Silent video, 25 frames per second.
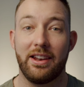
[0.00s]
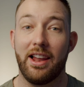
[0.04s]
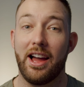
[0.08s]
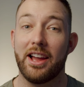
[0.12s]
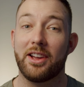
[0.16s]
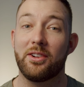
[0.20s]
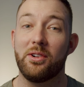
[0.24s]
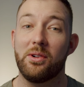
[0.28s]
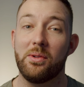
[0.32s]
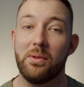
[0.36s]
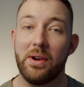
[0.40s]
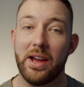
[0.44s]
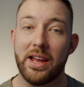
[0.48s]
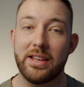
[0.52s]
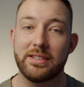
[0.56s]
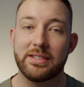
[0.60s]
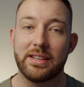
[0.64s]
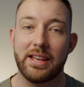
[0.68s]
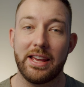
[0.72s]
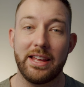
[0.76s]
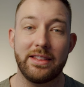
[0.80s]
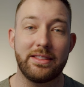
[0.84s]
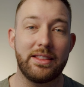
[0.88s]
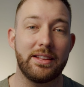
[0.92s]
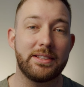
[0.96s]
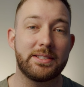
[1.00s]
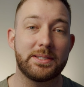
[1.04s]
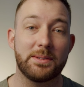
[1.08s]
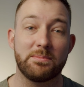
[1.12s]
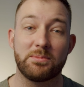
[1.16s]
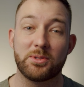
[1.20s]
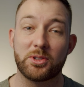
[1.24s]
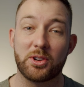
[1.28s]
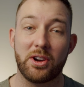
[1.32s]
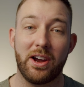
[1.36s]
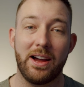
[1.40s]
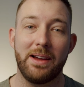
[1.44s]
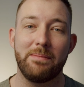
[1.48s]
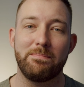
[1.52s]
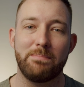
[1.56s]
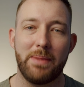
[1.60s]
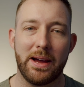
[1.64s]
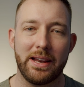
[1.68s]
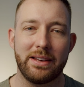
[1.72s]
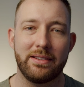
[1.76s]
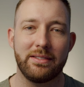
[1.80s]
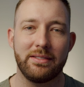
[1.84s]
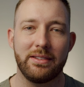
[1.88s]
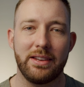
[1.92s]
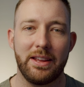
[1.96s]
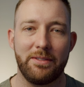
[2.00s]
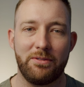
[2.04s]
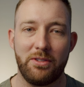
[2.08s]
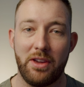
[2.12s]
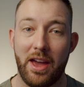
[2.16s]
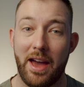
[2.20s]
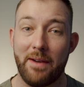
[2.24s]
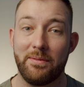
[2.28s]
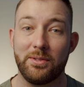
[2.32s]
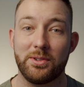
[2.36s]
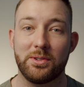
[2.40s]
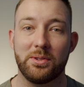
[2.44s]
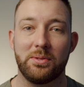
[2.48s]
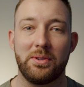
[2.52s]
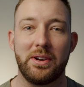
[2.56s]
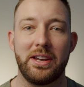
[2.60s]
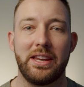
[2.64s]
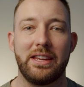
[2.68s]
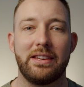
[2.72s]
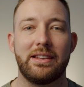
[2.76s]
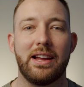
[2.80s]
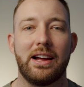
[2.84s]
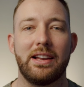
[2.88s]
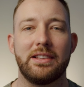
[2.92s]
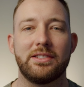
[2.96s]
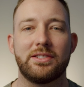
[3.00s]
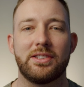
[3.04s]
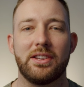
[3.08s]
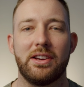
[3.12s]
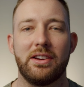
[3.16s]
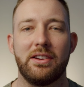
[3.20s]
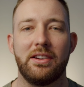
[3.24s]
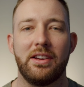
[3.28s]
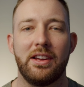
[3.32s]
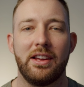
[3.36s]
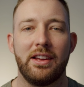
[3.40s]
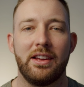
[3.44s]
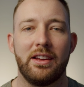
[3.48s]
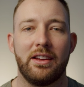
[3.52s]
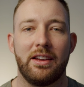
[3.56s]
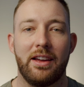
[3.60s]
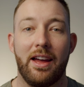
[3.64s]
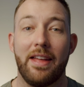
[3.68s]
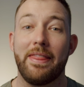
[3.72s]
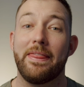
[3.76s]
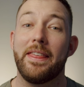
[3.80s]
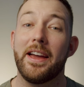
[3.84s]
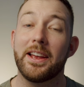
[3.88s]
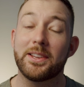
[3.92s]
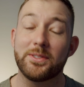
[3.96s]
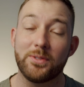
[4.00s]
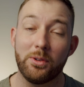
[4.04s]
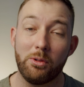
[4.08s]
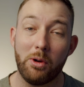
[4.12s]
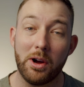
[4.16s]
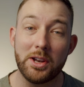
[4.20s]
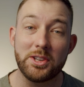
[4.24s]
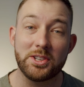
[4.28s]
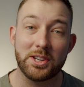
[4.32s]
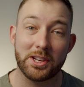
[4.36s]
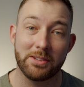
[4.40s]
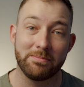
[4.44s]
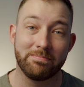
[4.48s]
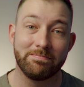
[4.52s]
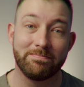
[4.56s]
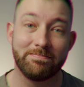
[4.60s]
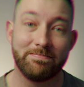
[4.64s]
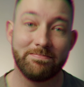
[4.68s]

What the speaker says: like always, hit that subscribe button if you haven't already done so, and thanks for watching.